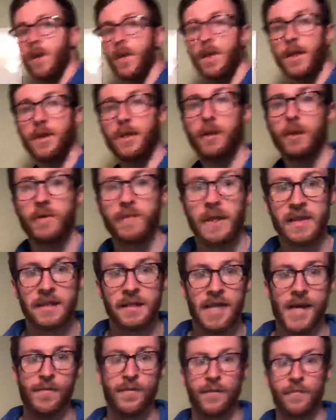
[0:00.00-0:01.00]
So here's my
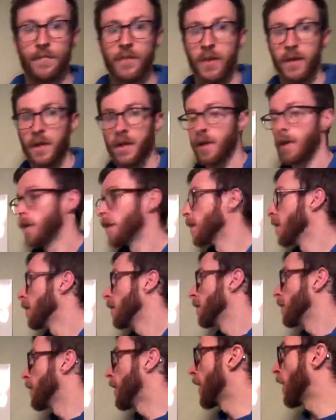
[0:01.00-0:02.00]
7.
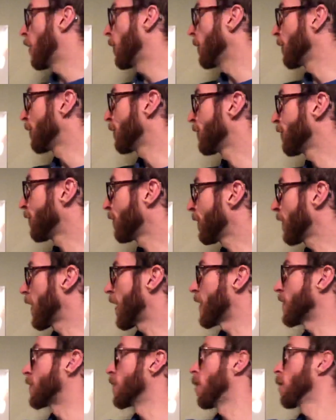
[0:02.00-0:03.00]
Now, I
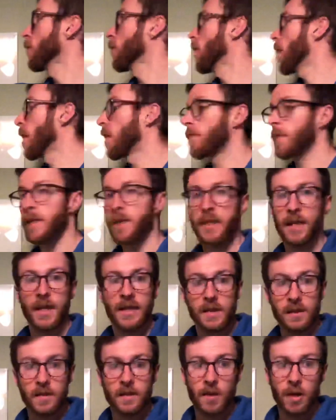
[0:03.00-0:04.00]
don't know how many days
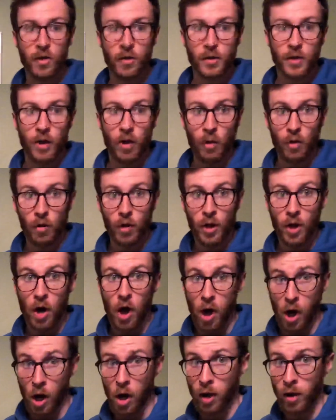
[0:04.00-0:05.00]
it snowed total
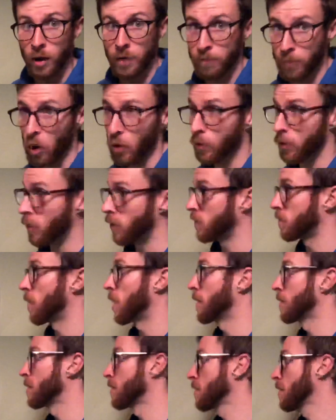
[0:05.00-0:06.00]
in both those
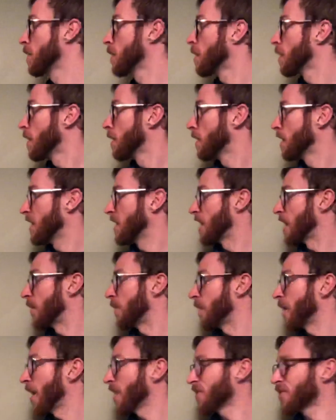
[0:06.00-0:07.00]
months.
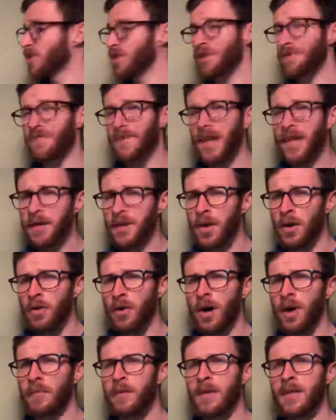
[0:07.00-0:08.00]
I'm not sure if I know
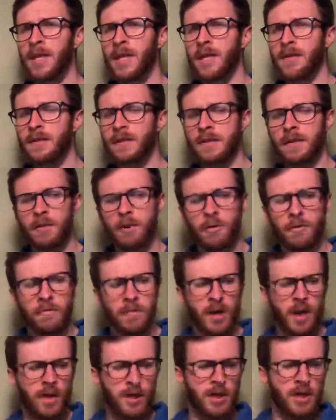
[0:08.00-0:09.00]
how many days it snowed in
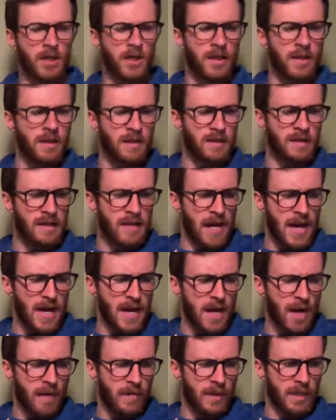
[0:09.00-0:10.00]
March. It didn't say
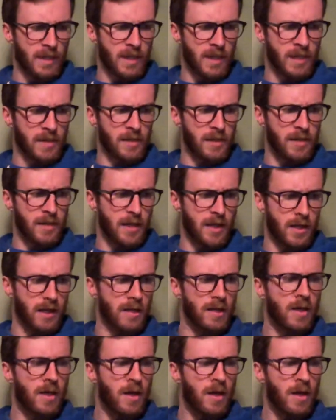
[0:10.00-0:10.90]
how many days it did,